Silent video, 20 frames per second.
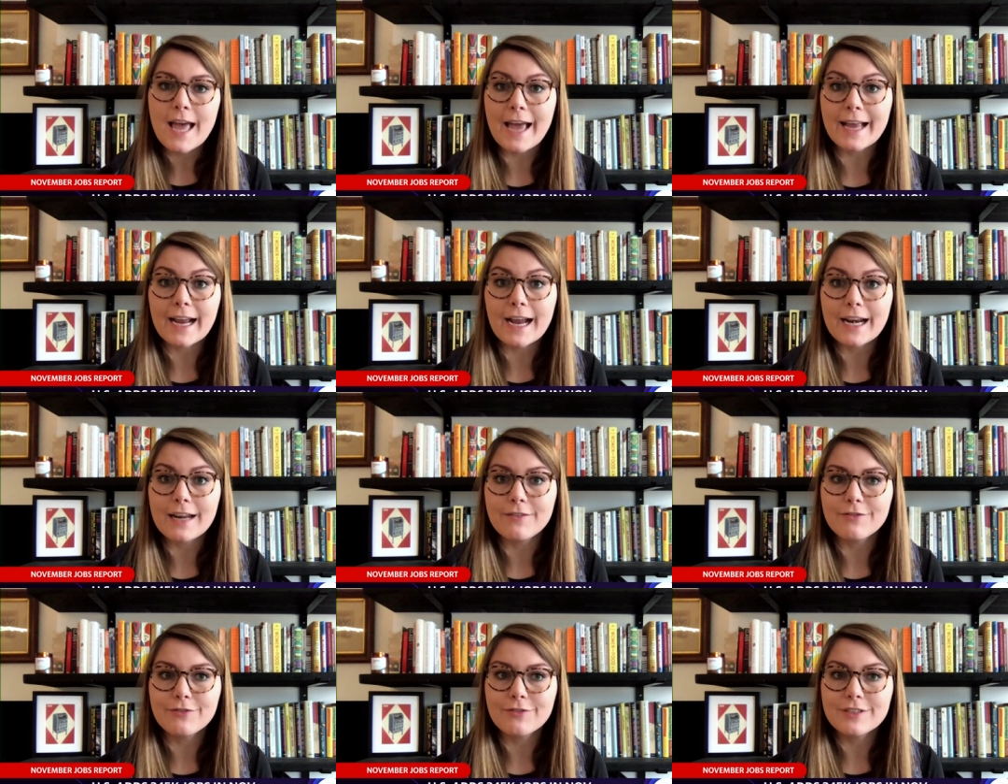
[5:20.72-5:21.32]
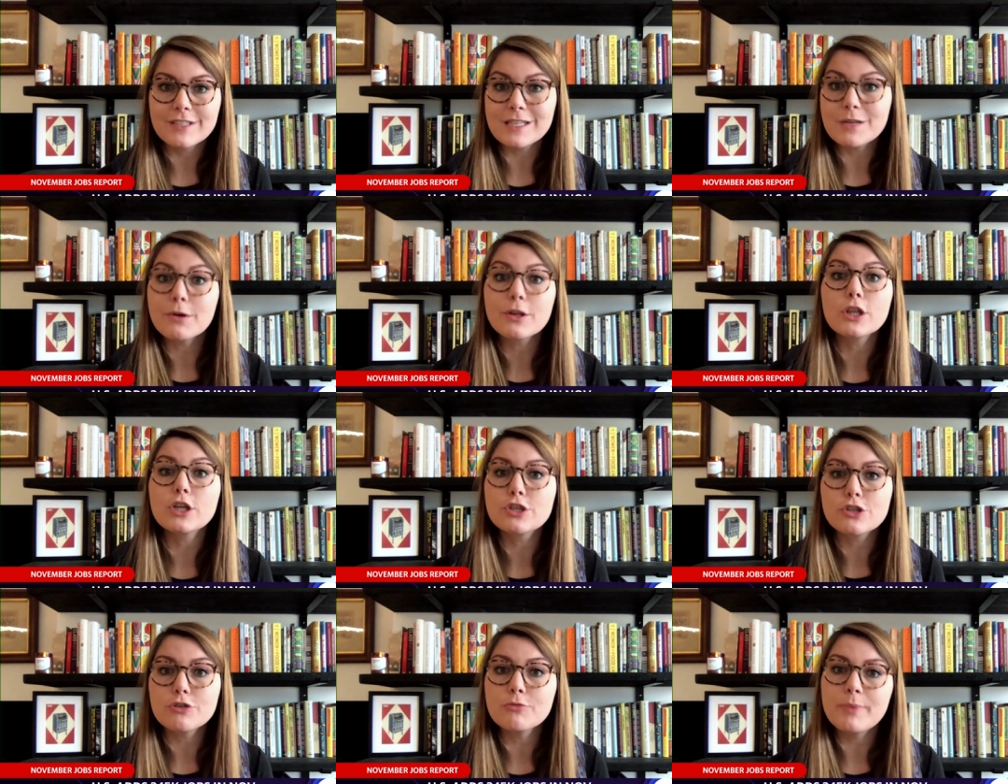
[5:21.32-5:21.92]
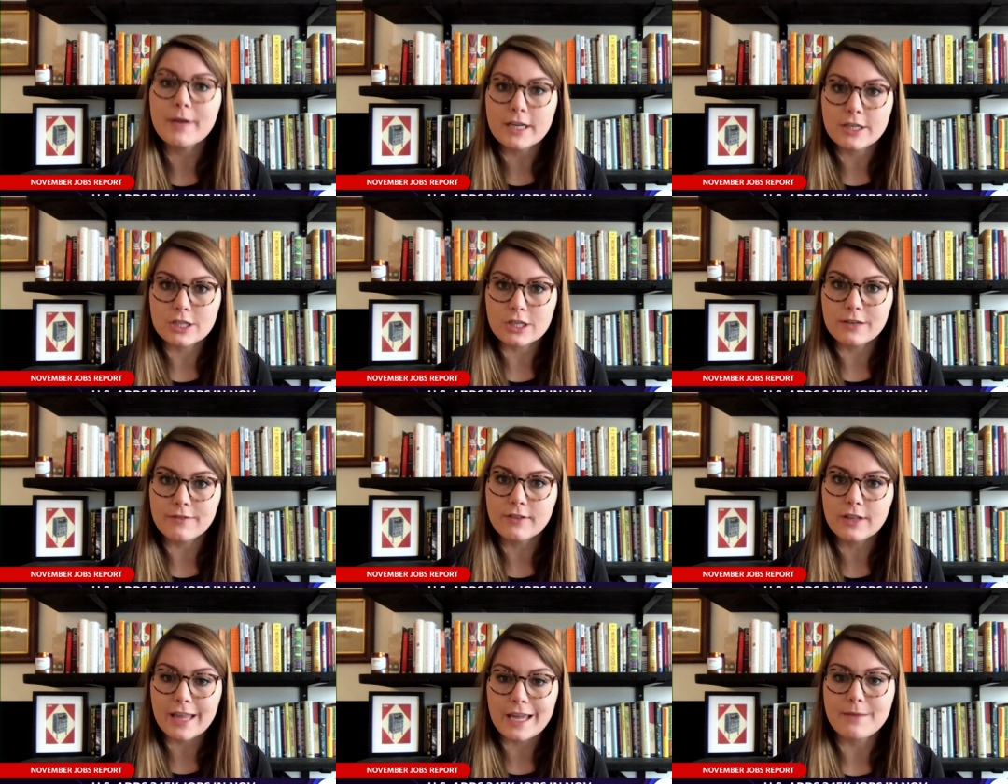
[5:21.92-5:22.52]
and kind of see what the true picture
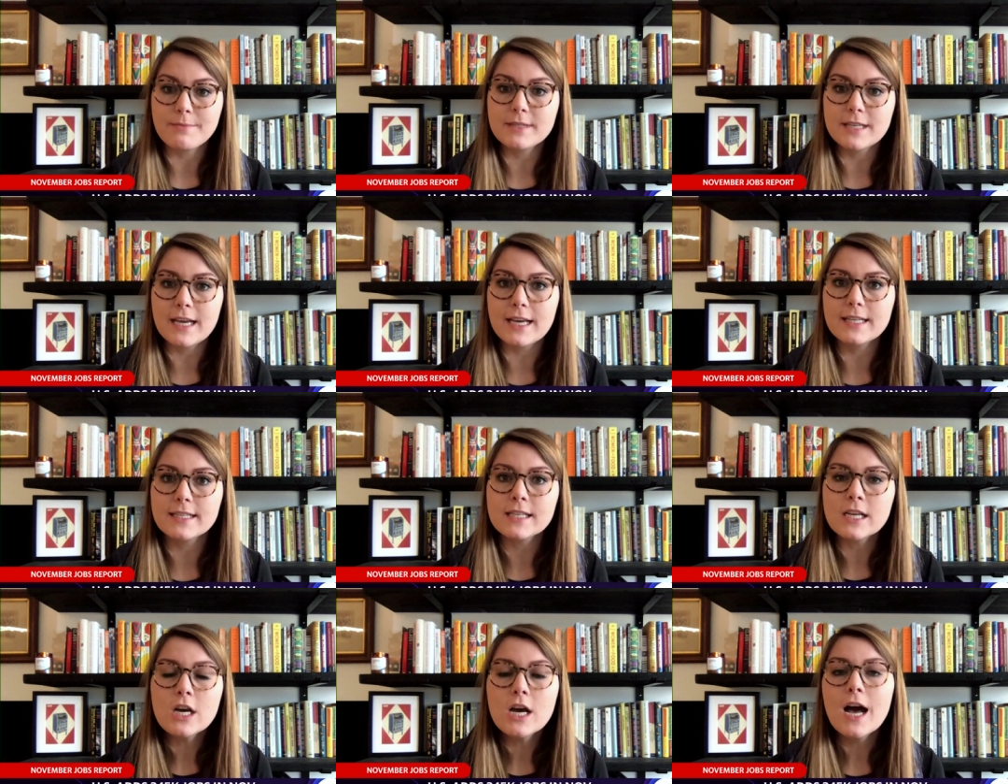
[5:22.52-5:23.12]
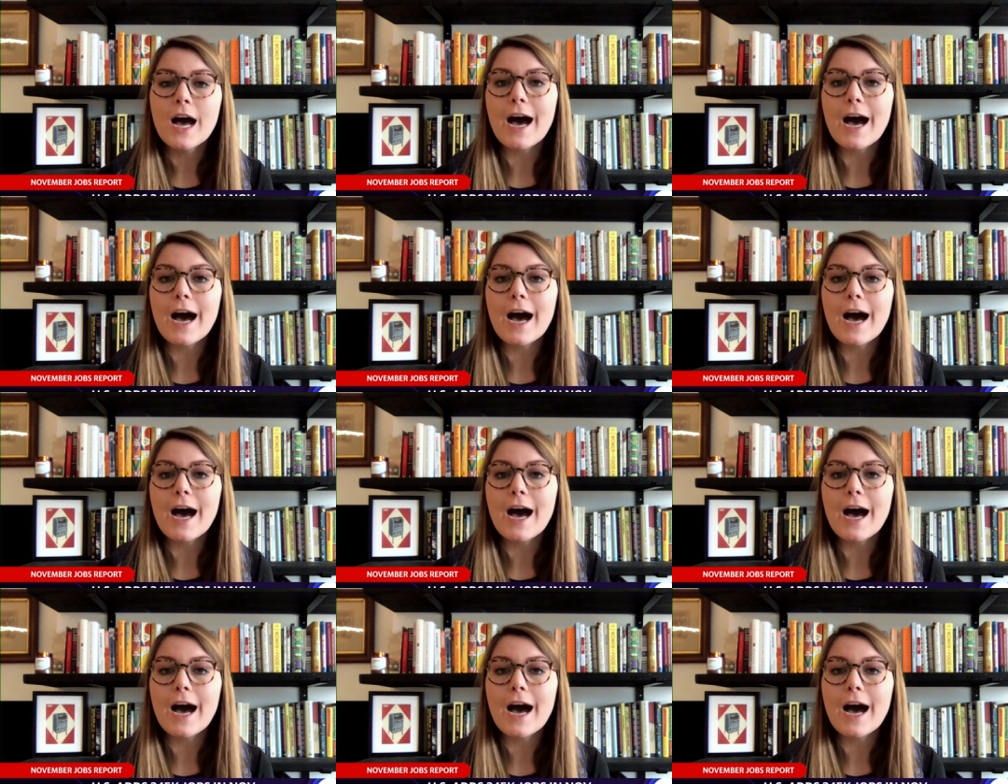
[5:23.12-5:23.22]
of claims is.